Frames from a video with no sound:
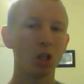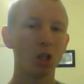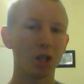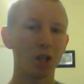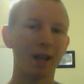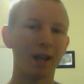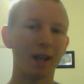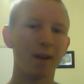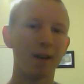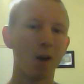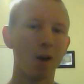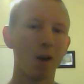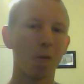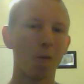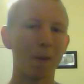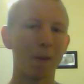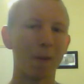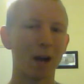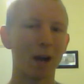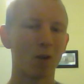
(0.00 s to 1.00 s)
you didn't know
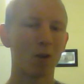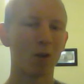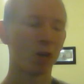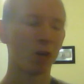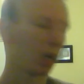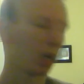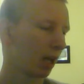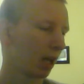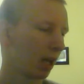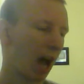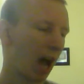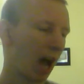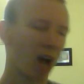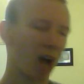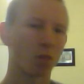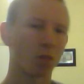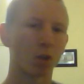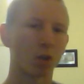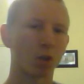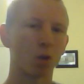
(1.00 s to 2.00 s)
about
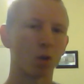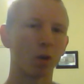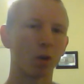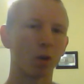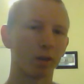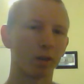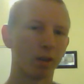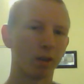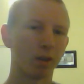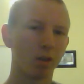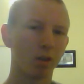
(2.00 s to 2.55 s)
how to record